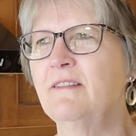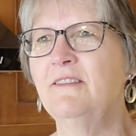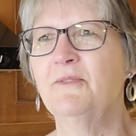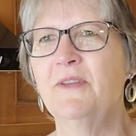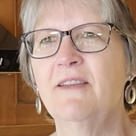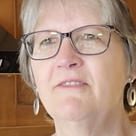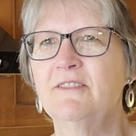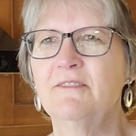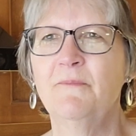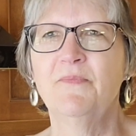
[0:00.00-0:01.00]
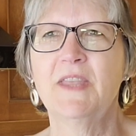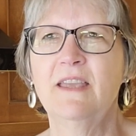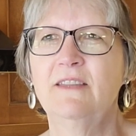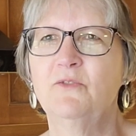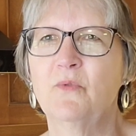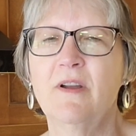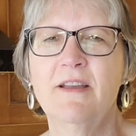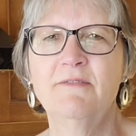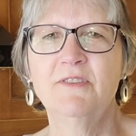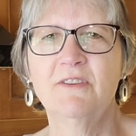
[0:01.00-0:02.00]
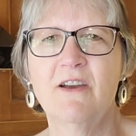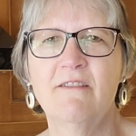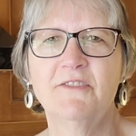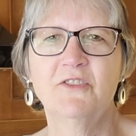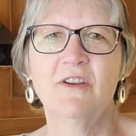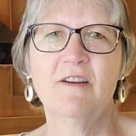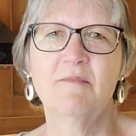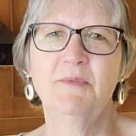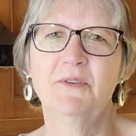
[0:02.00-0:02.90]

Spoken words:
You don't have to drive to the coffee shop.